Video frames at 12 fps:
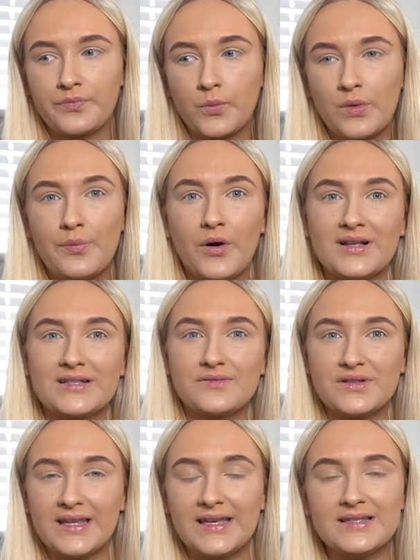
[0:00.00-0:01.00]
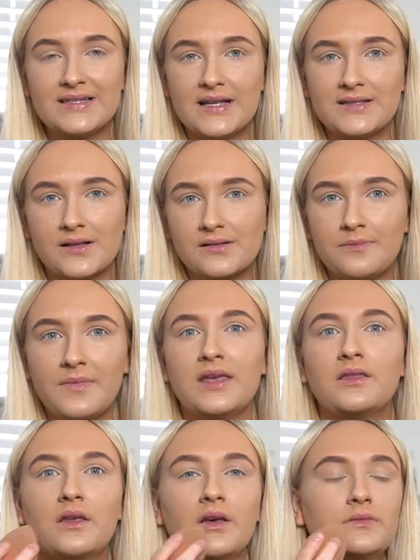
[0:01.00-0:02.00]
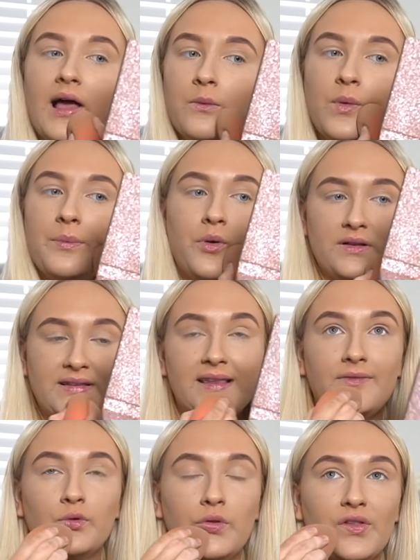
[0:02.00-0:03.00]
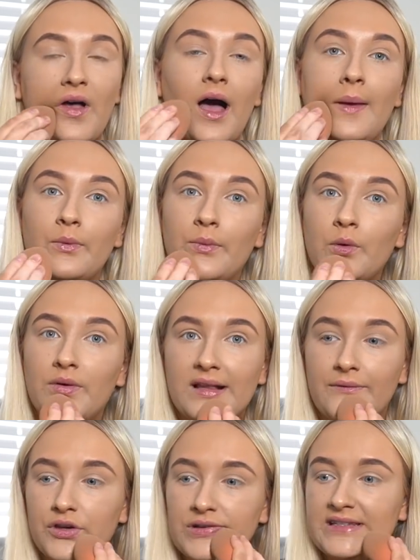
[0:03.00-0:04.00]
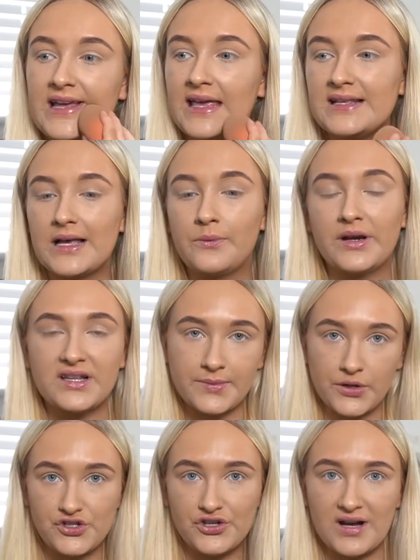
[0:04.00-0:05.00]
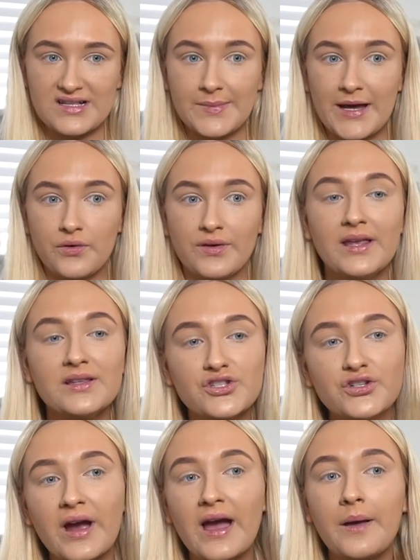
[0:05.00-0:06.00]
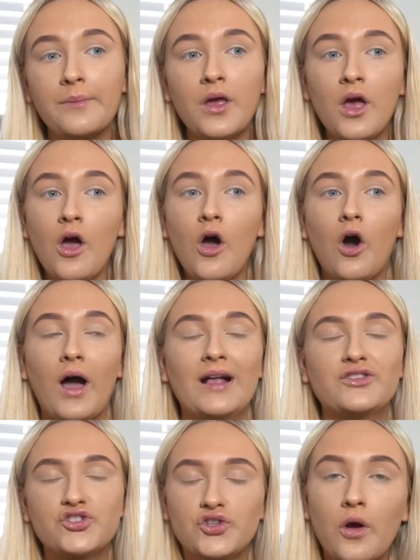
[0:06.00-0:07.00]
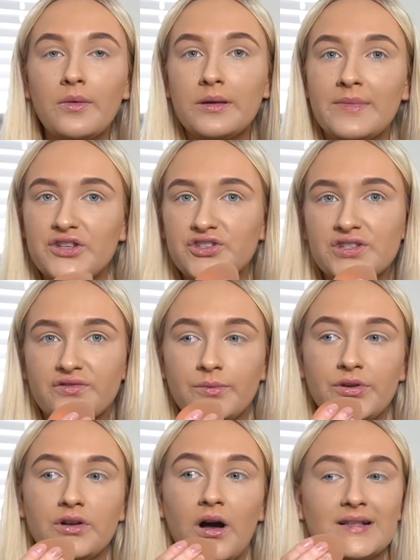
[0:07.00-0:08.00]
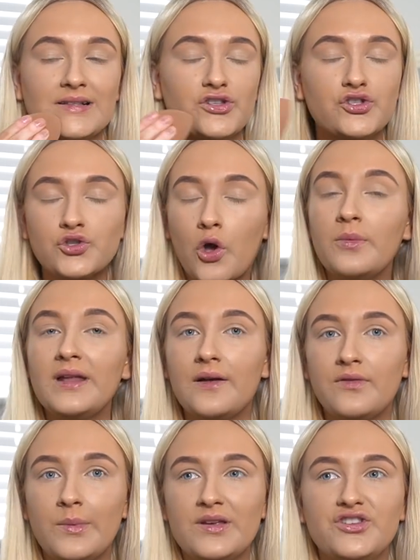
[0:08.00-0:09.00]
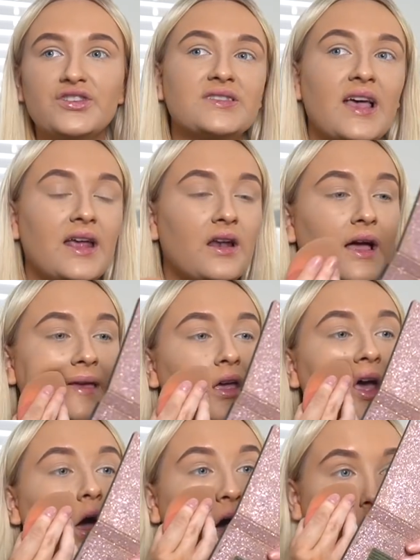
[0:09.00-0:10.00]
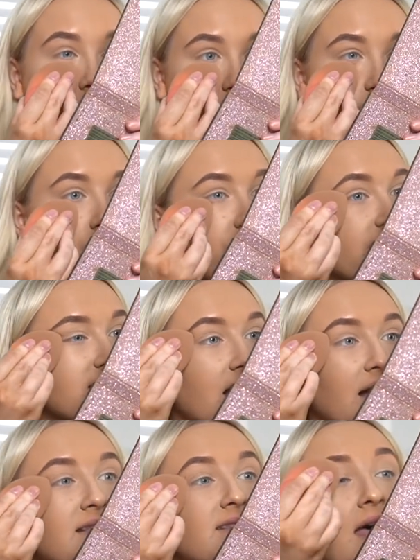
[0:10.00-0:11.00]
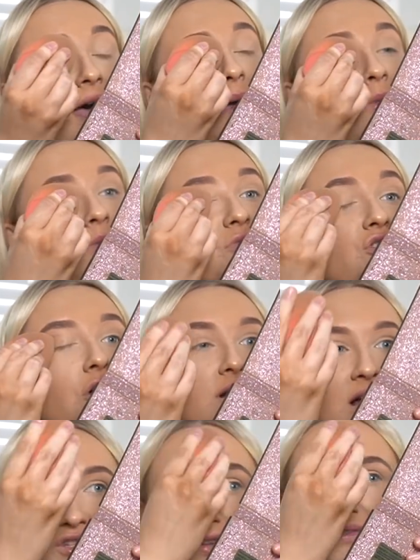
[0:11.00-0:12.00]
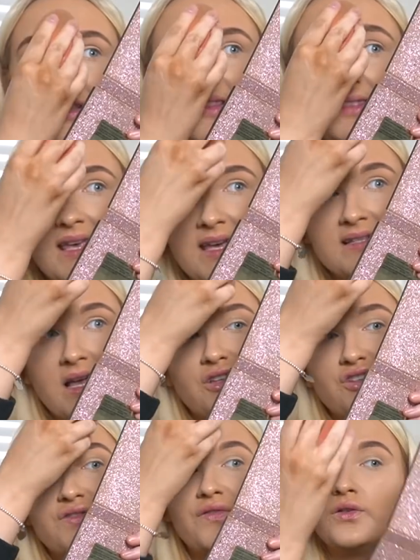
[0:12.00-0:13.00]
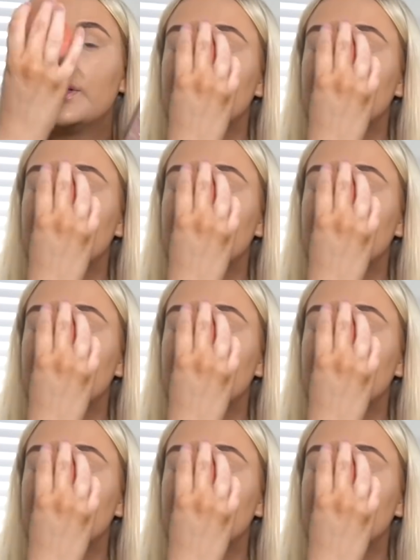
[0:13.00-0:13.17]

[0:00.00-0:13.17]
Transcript: we put ourselves on the internet doesn't mean that, like, we're positive all the time and we always have good days. Like, when I spoke to you guys about it on Instagram, I had so many messages from you guys, like, so many lovely messages saying, like, I feel the exact same, I'm so glad you've said this, like, I just feel the